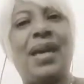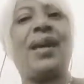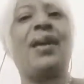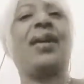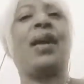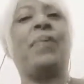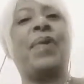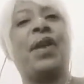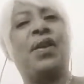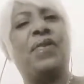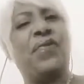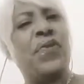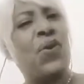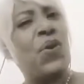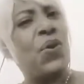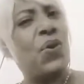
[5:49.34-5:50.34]
would like a couple
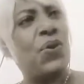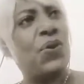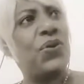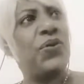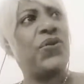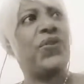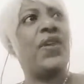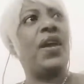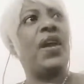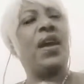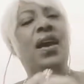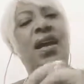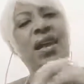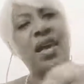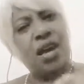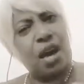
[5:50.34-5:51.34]
of phones
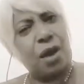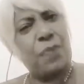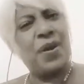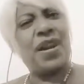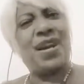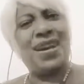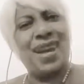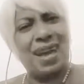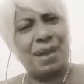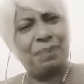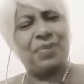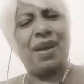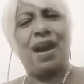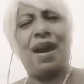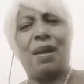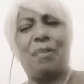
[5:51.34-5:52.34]
and a couple of
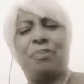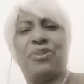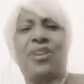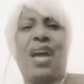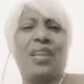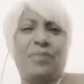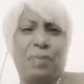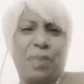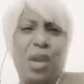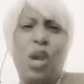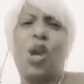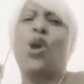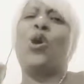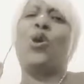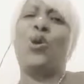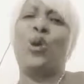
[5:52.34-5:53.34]
laptops, because
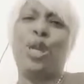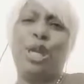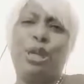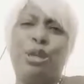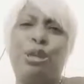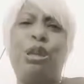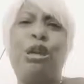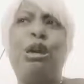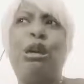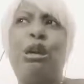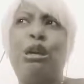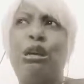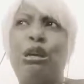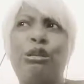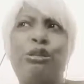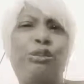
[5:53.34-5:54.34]
we earn it.
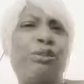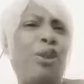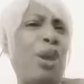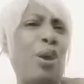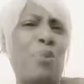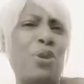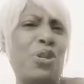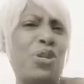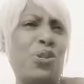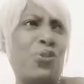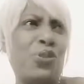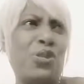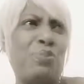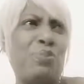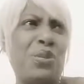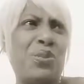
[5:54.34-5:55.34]
You know, see how much
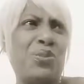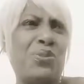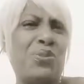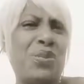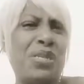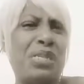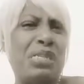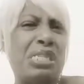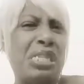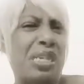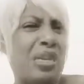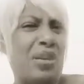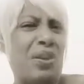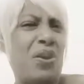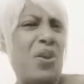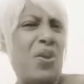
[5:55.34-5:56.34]
shows me do
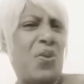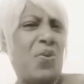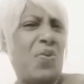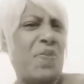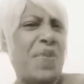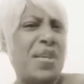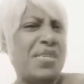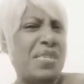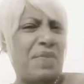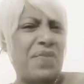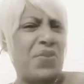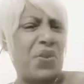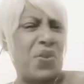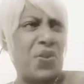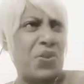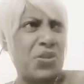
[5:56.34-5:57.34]
this year? Over
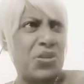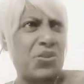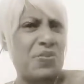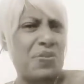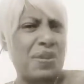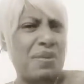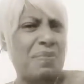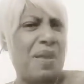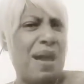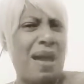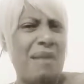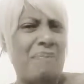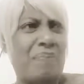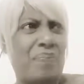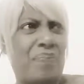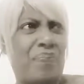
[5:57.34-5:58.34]
700.
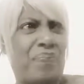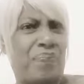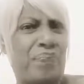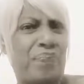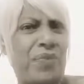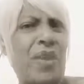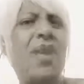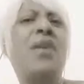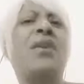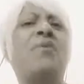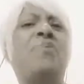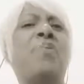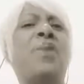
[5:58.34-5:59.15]
Well,